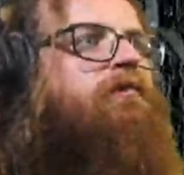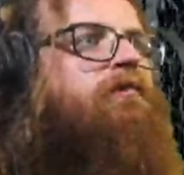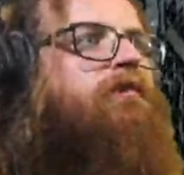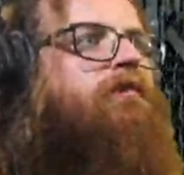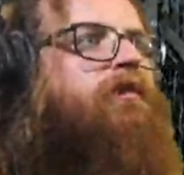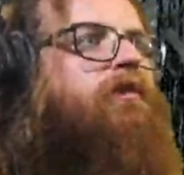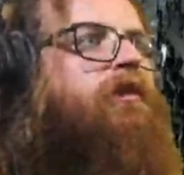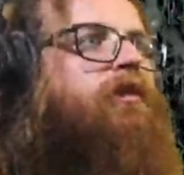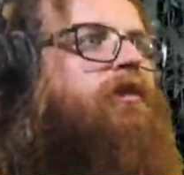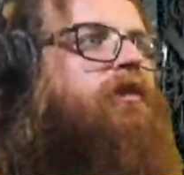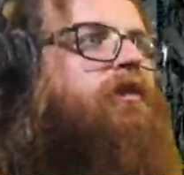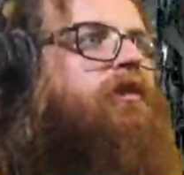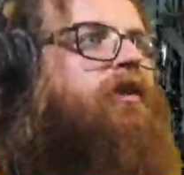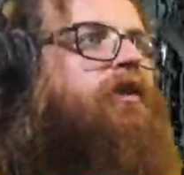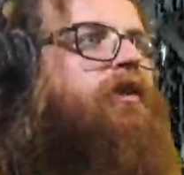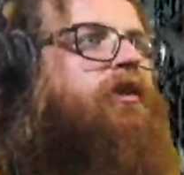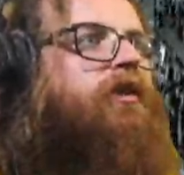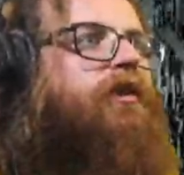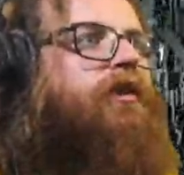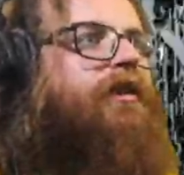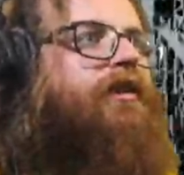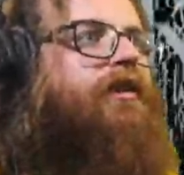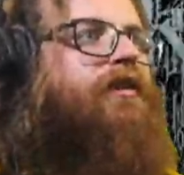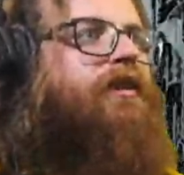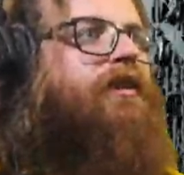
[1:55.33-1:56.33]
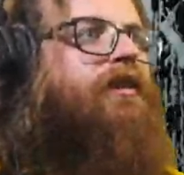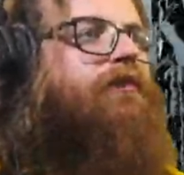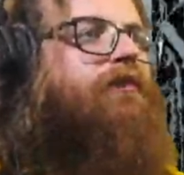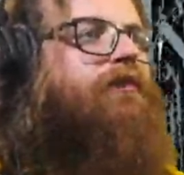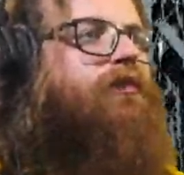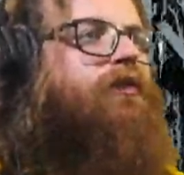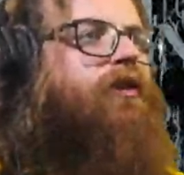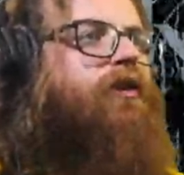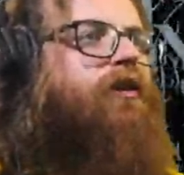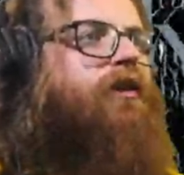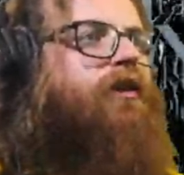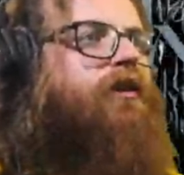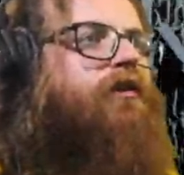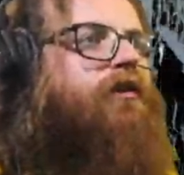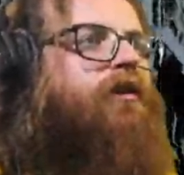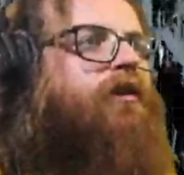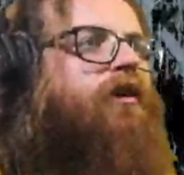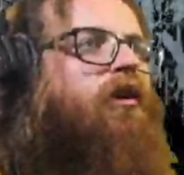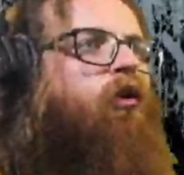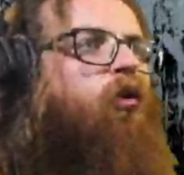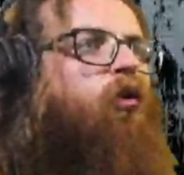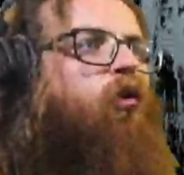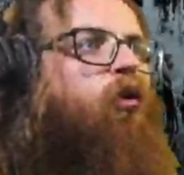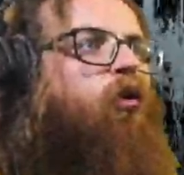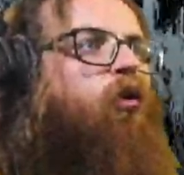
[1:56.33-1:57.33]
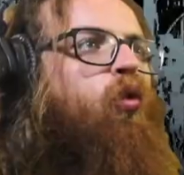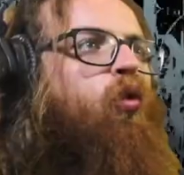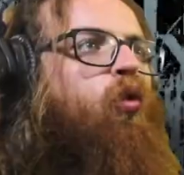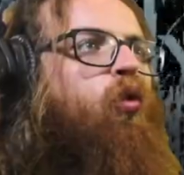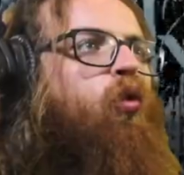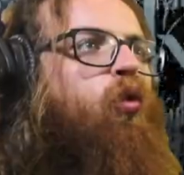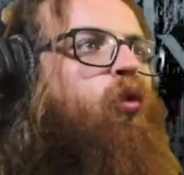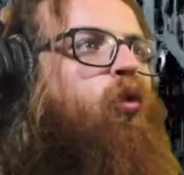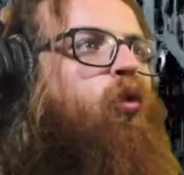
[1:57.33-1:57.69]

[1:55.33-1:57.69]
Oh no, he's done for. Oh.